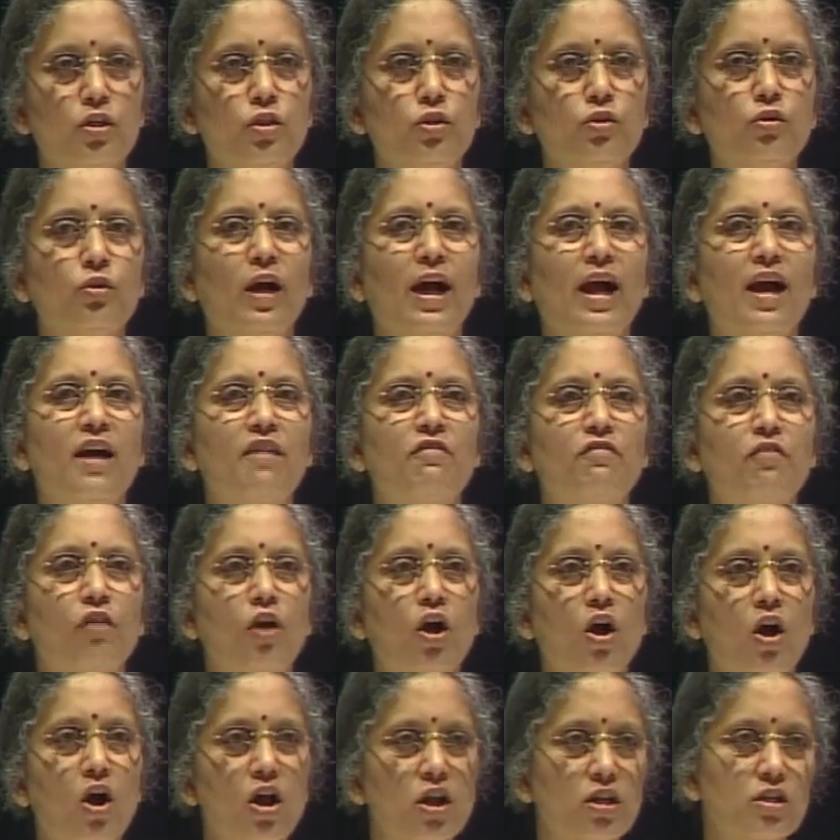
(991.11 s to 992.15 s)
you have
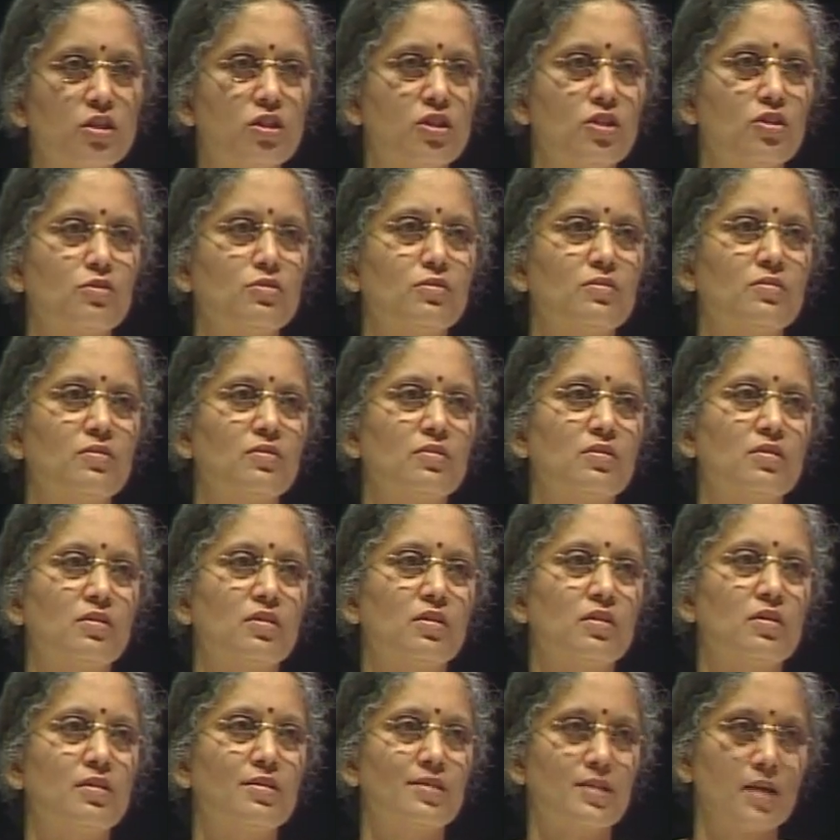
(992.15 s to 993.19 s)
got to
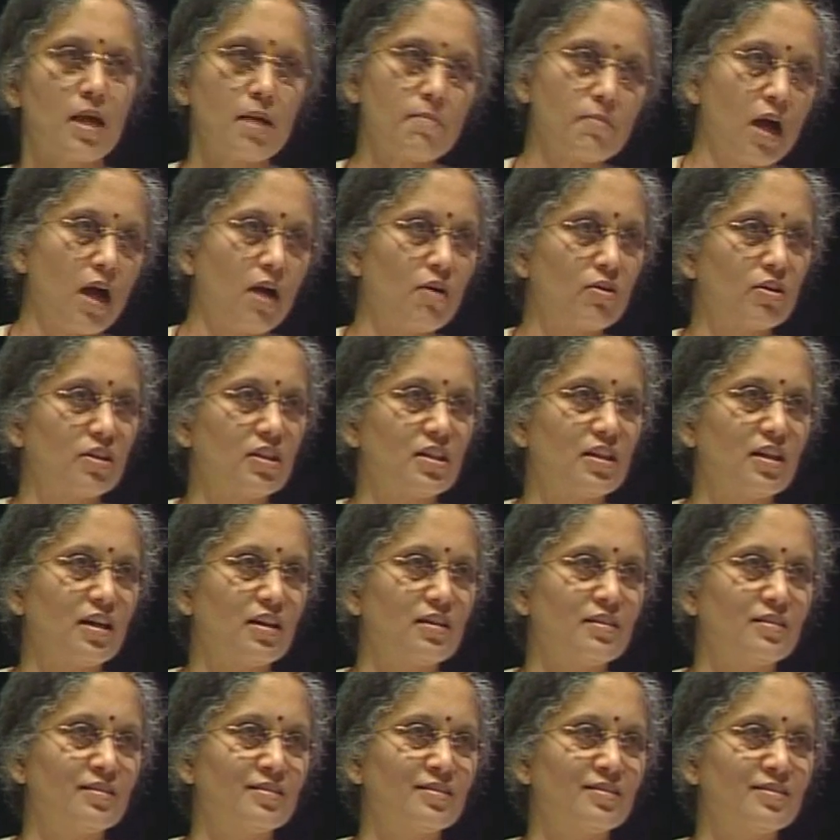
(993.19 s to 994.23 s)
somehow or the
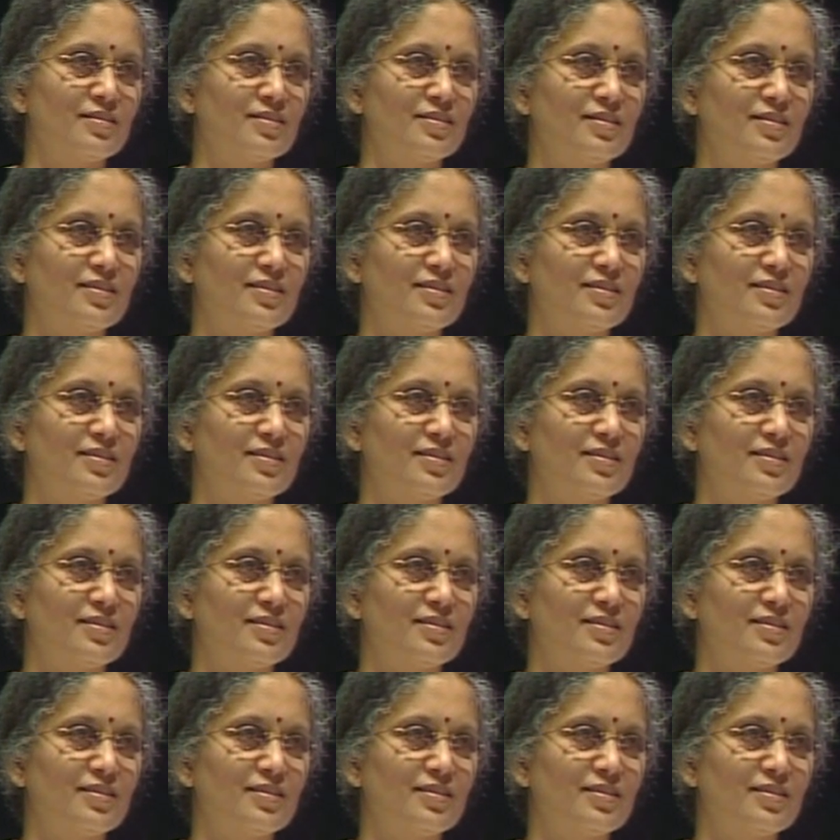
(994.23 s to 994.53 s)
other